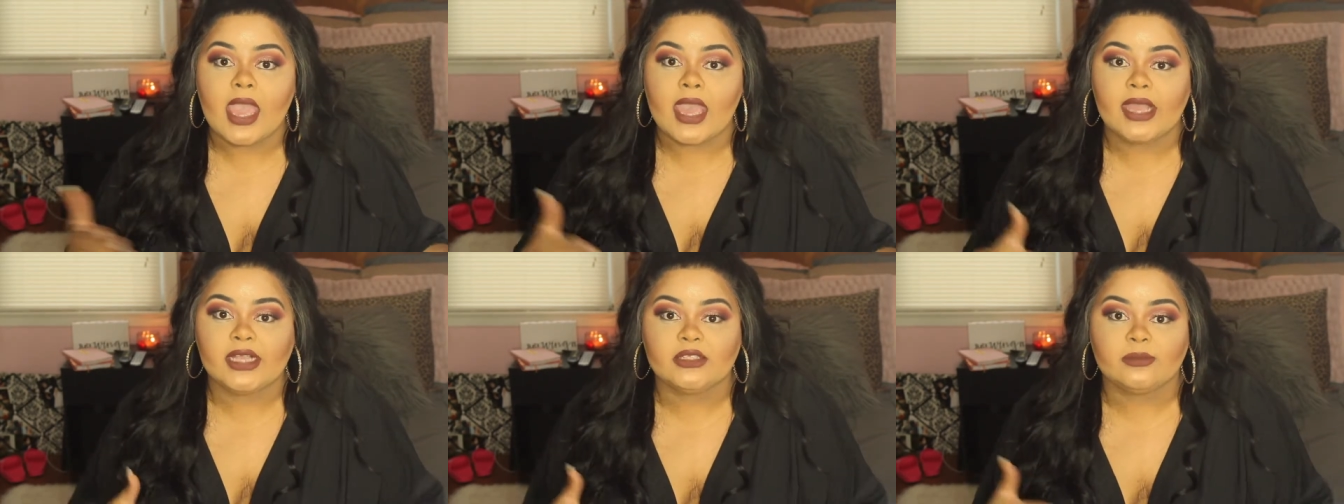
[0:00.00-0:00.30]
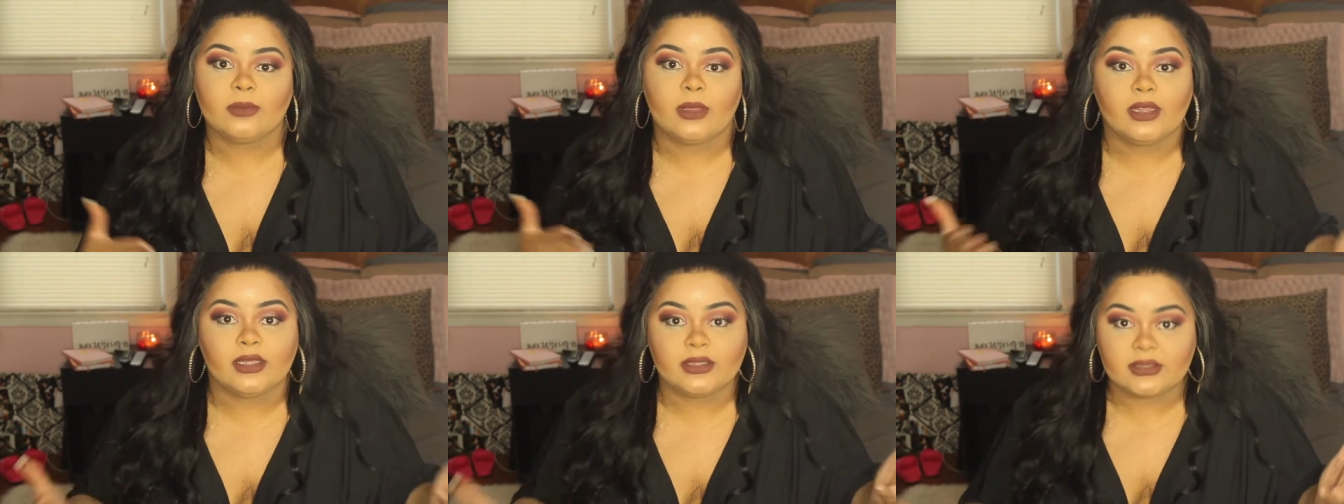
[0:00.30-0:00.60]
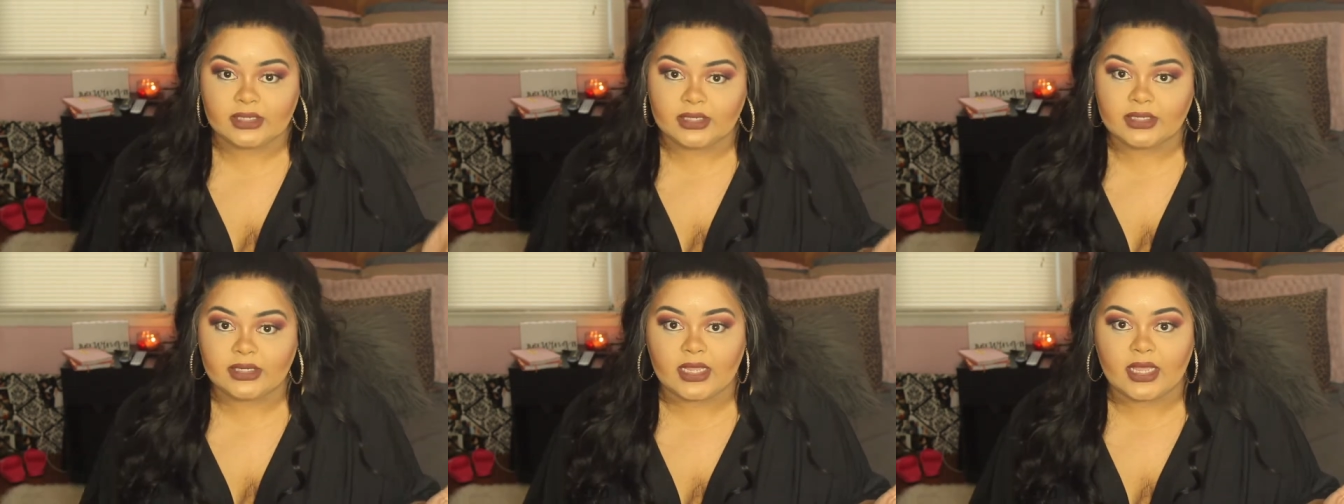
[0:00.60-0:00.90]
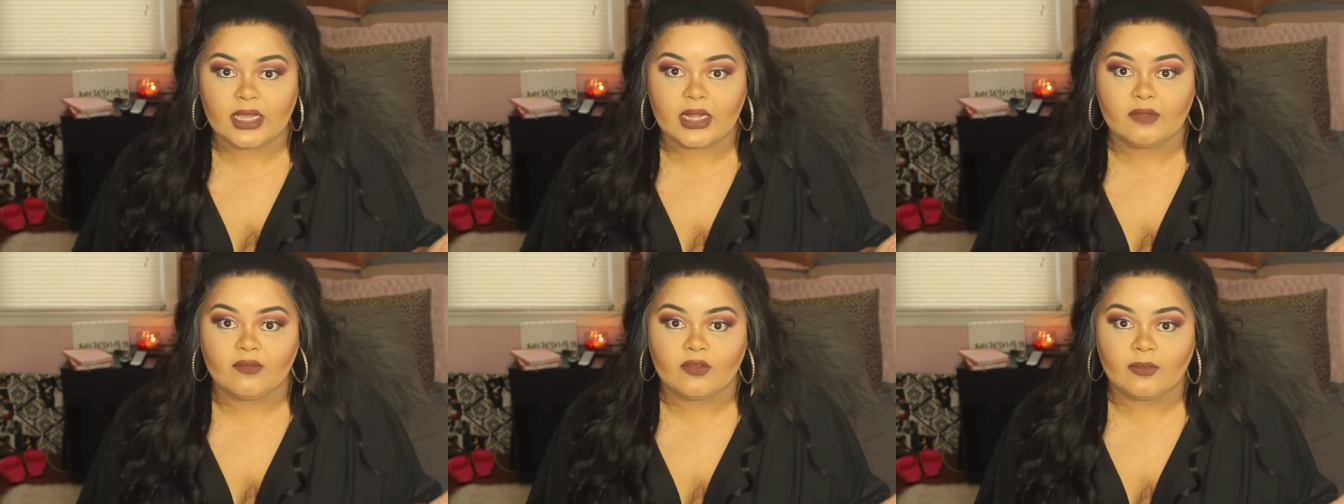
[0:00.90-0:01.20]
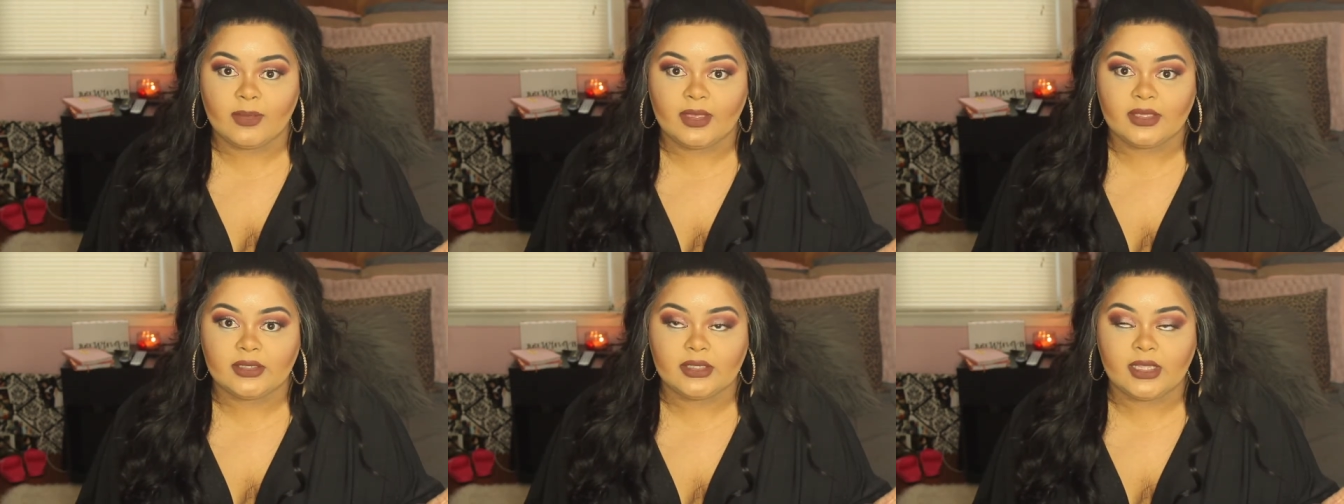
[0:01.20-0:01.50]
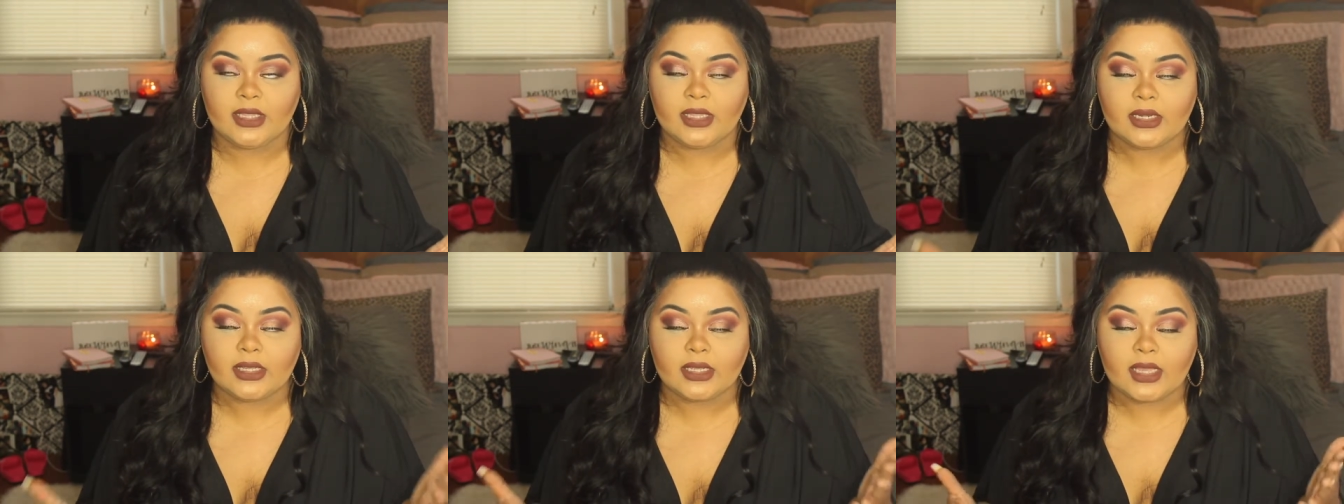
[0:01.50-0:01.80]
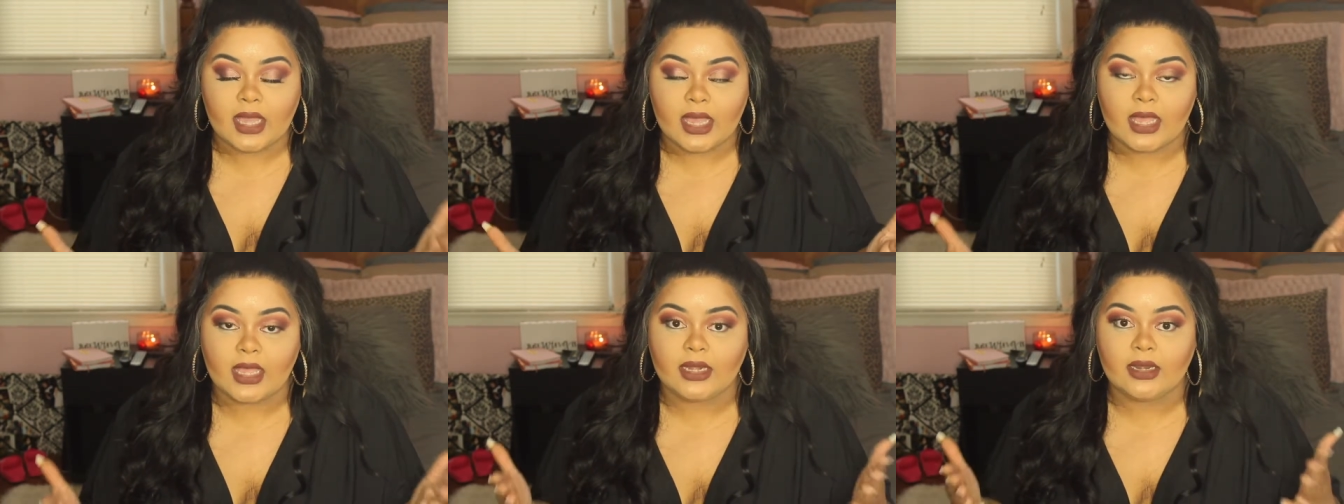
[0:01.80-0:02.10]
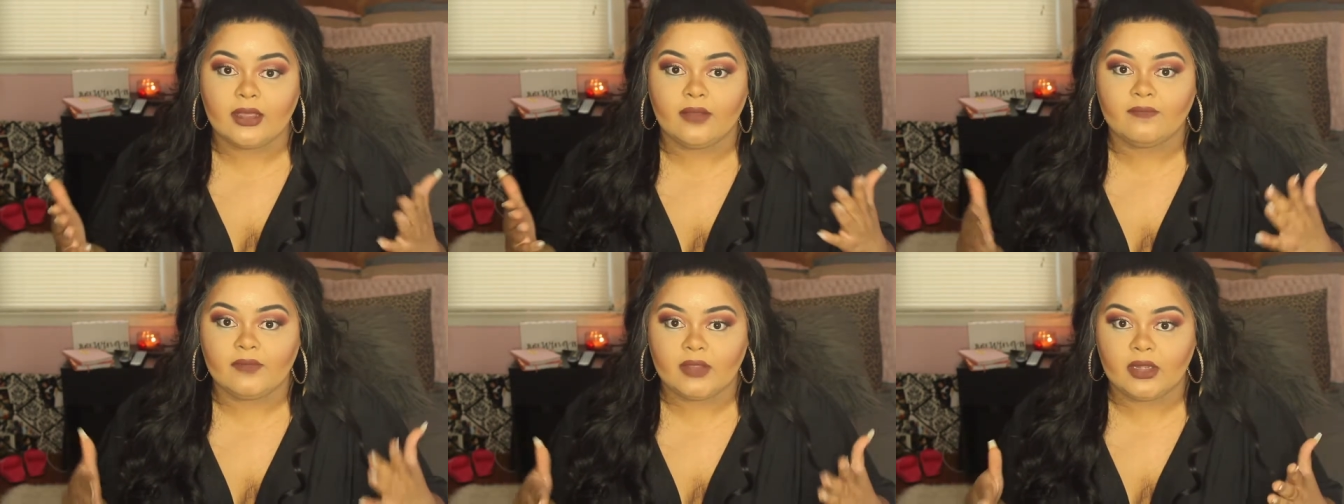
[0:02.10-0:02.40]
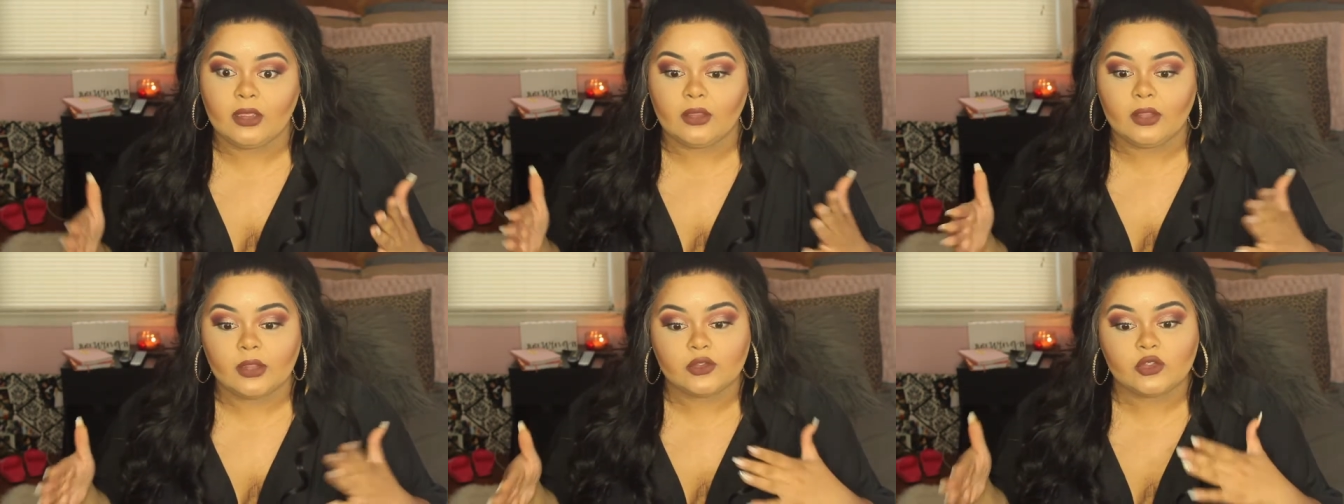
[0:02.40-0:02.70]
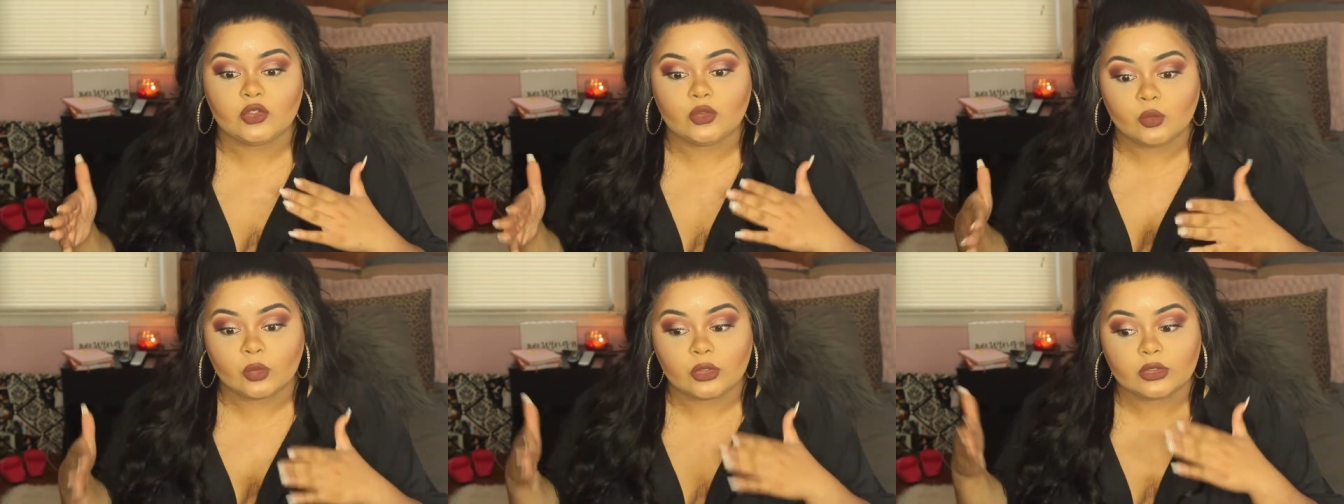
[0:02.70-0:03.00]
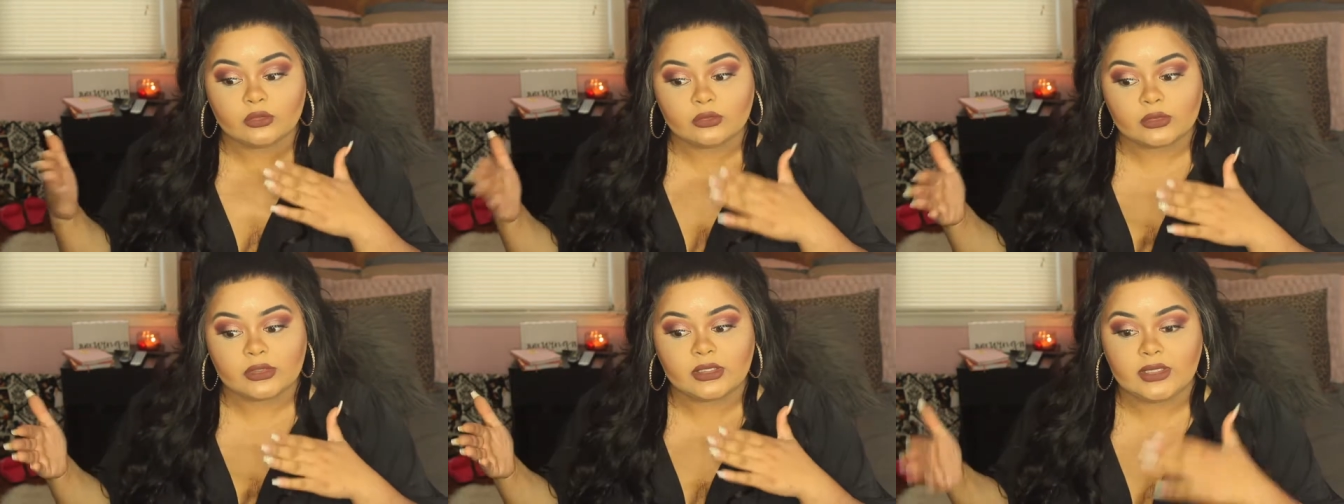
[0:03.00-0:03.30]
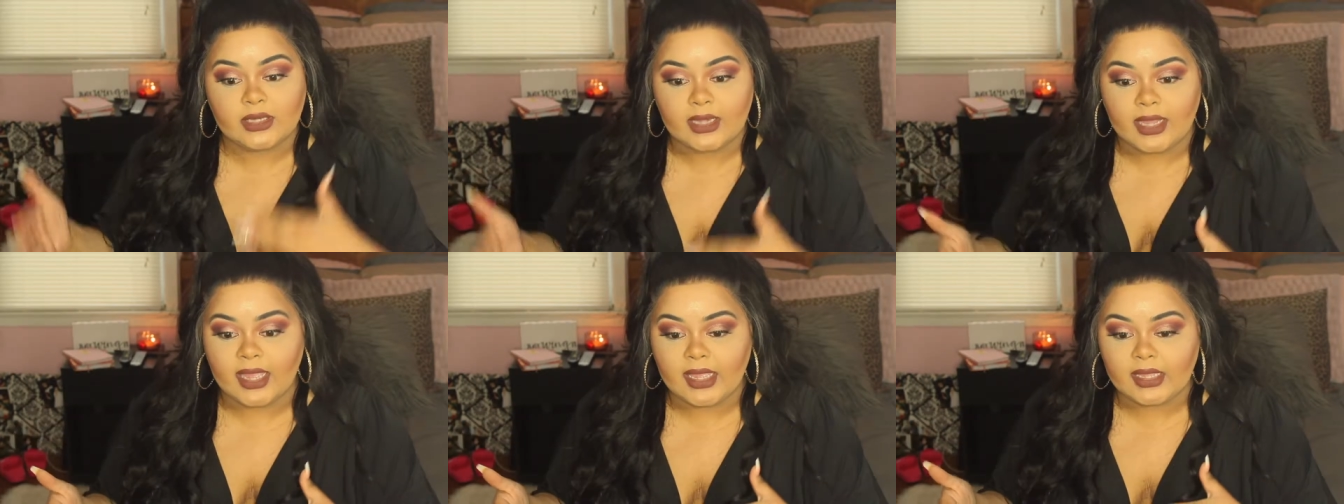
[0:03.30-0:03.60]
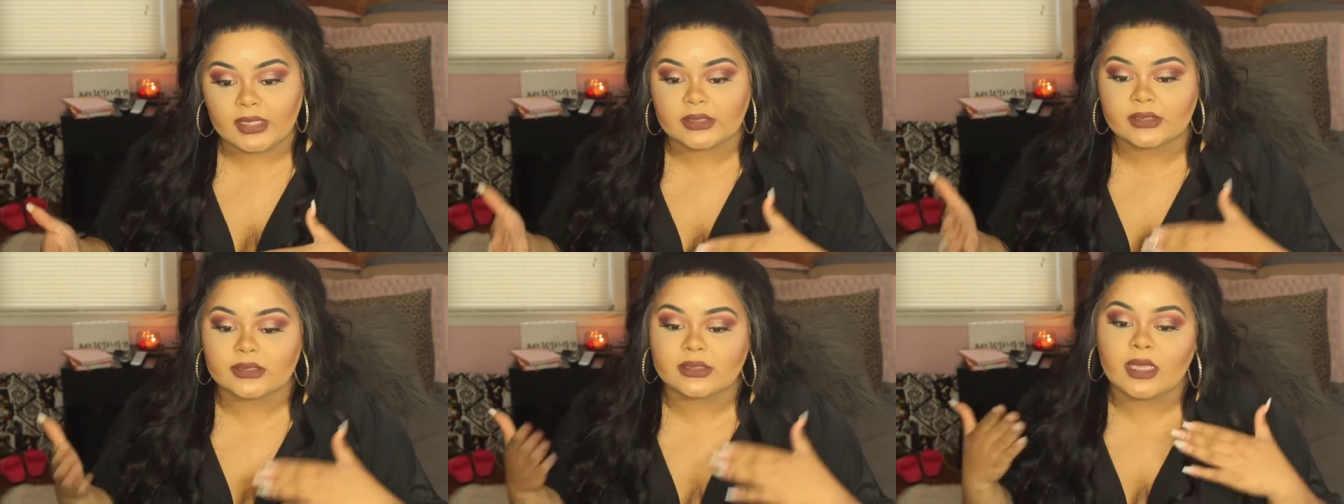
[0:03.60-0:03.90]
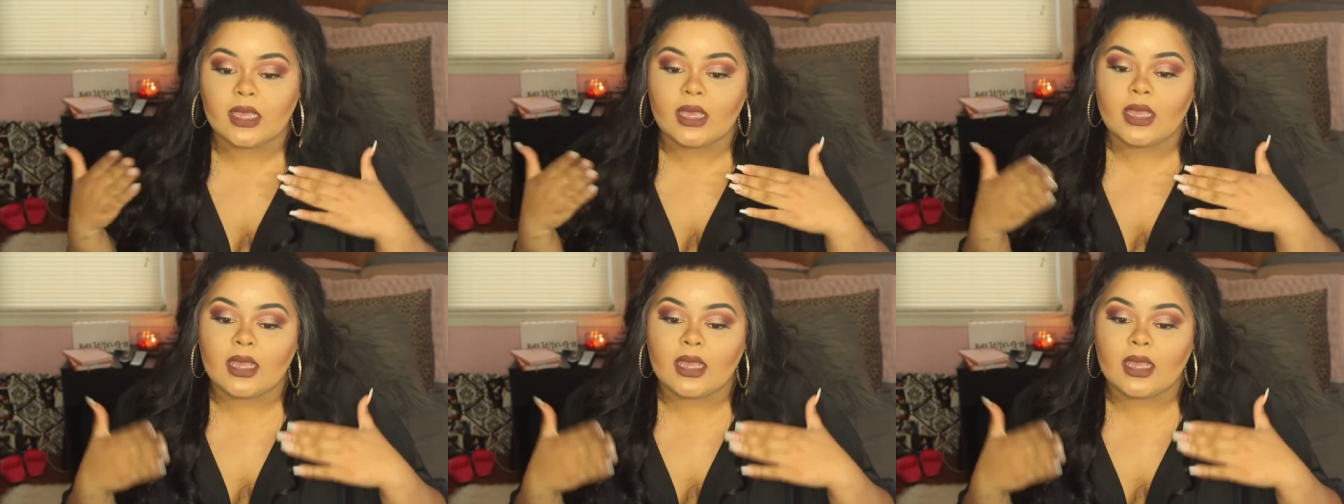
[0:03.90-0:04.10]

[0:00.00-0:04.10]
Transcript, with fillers: as well as any kind of information, any kind of video that you want to see next.